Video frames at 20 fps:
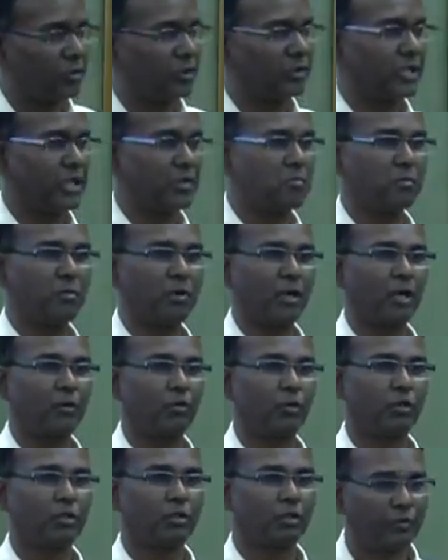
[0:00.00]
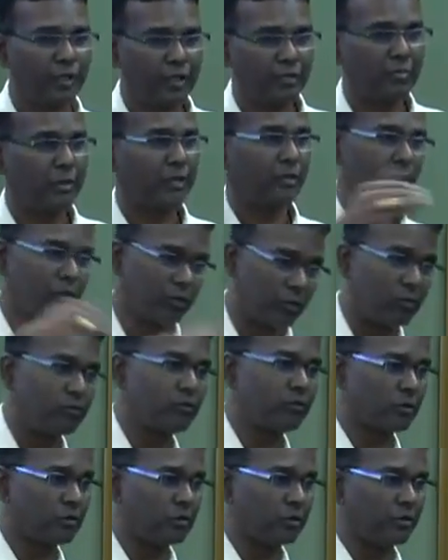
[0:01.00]
the same unwanted waste material
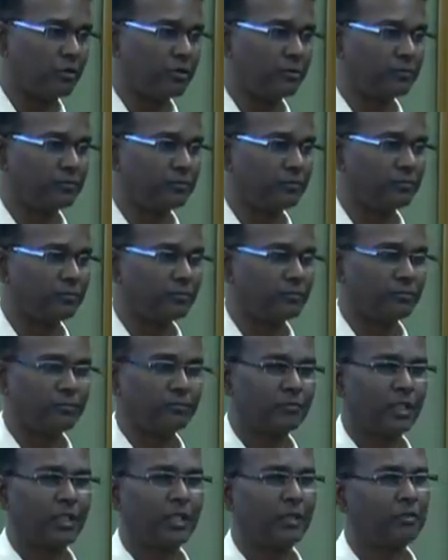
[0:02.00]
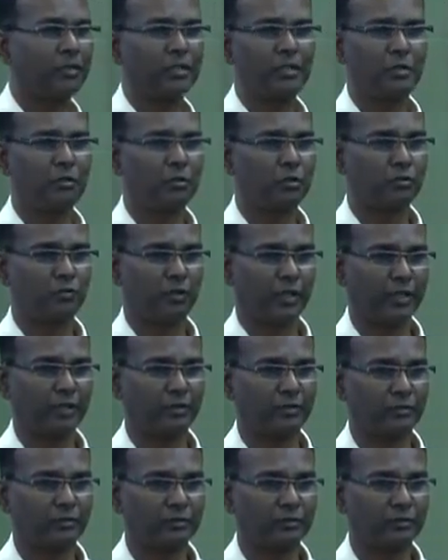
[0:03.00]
is also good. Then everything goes fine.